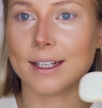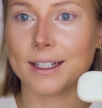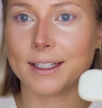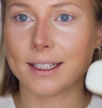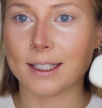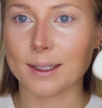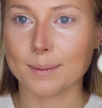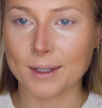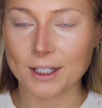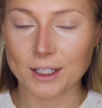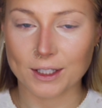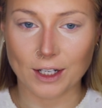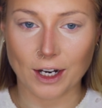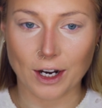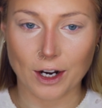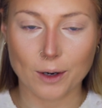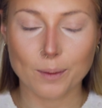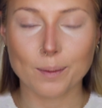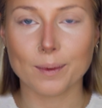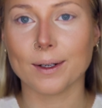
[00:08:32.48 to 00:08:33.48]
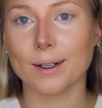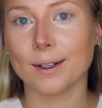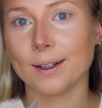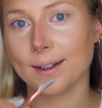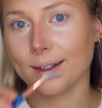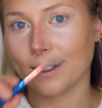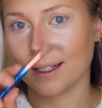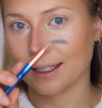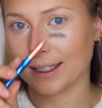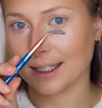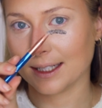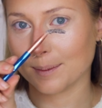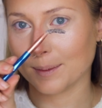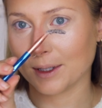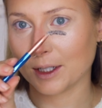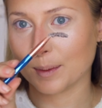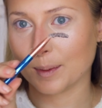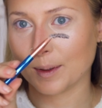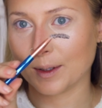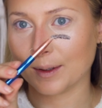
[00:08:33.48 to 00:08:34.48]
This is my soap, this is
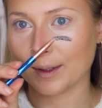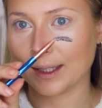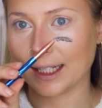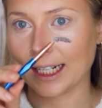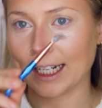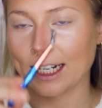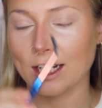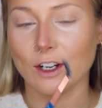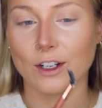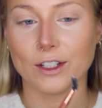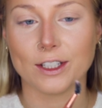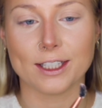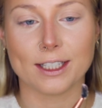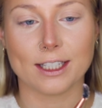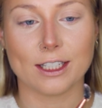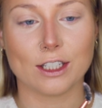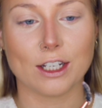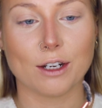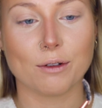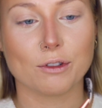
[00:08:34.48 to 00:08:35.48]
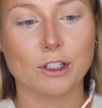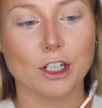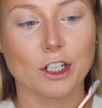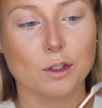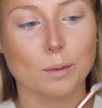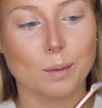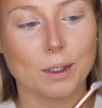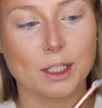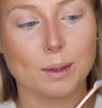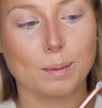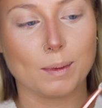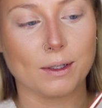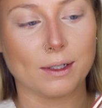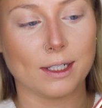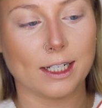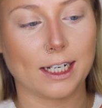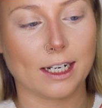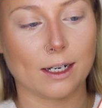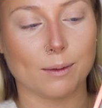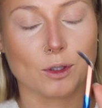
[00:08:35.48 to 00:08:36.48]
my spoolie. Honestly, don't judge my
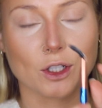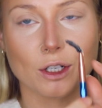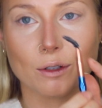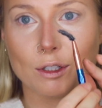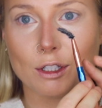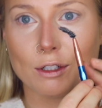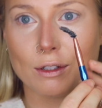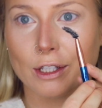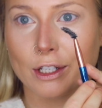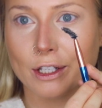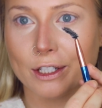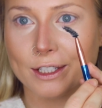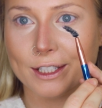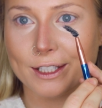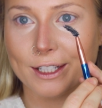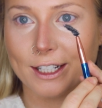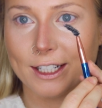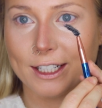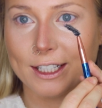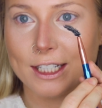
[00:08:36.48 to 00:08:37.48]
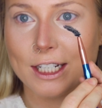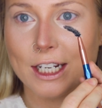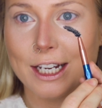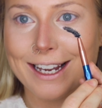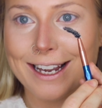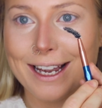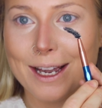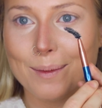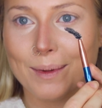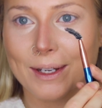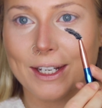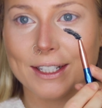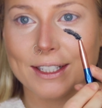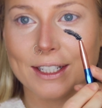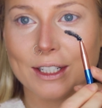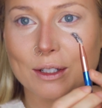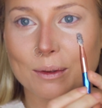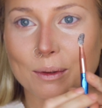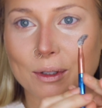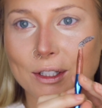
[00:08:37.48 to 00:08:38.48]
spoolie. I'm showing you the good side because
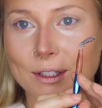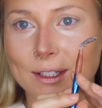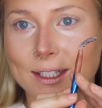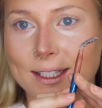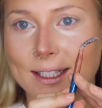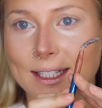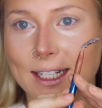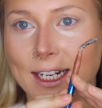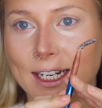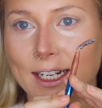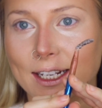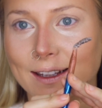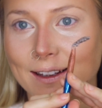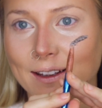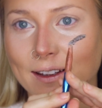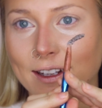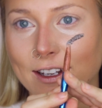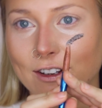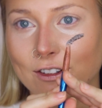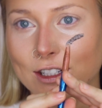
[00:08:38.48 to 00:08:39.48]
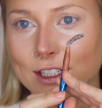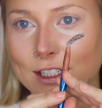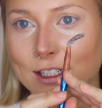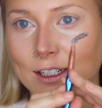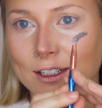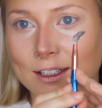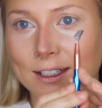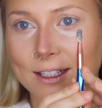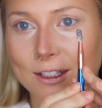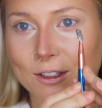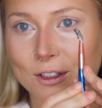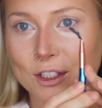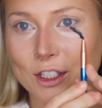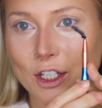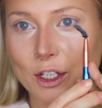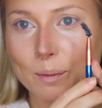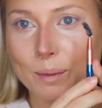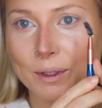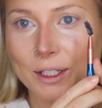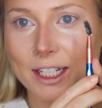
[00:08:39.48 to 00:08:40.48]
I don't want you to see that there is still
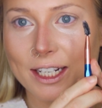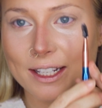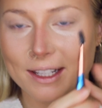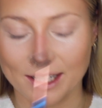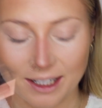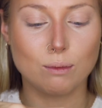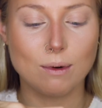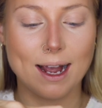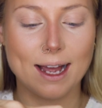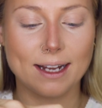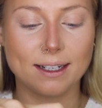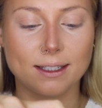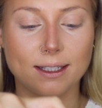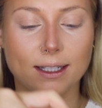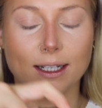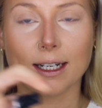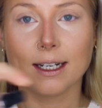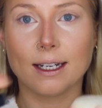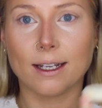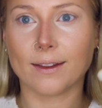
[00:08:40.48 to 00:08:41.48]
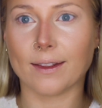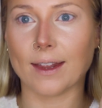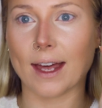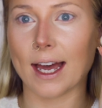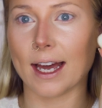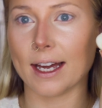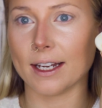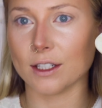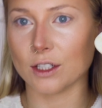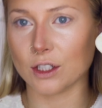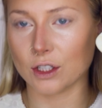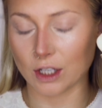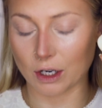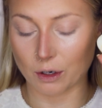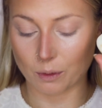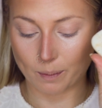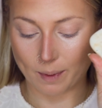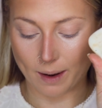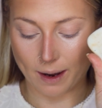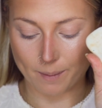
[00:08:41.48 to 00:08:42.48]
soap on the other. Wet that
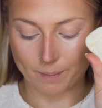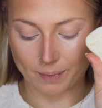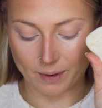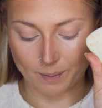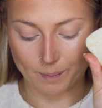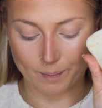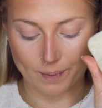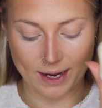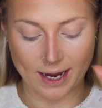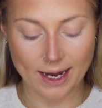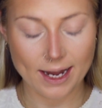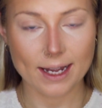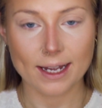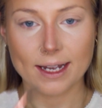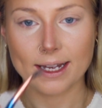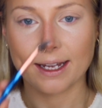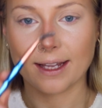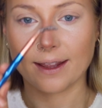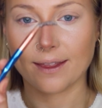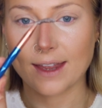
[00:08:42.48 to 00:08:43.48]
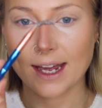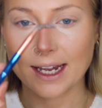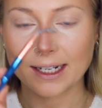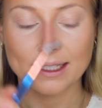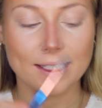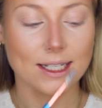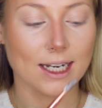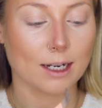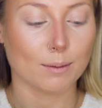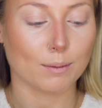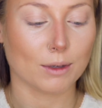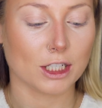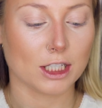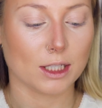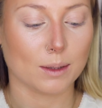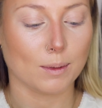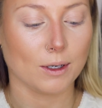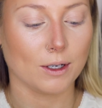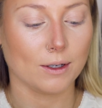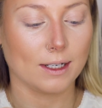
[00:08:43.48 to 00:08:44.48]
soap up a bit, then take my
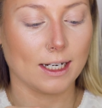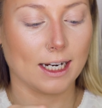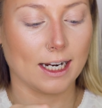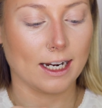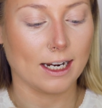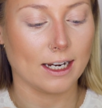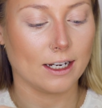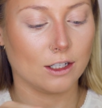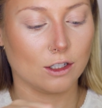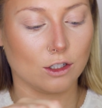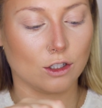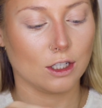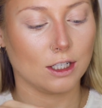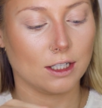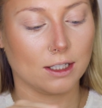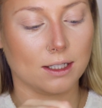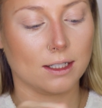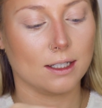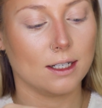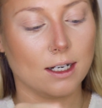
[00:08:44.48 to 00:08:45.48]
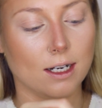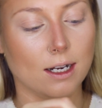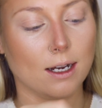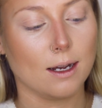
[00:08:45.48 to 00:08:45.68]
spoolie and just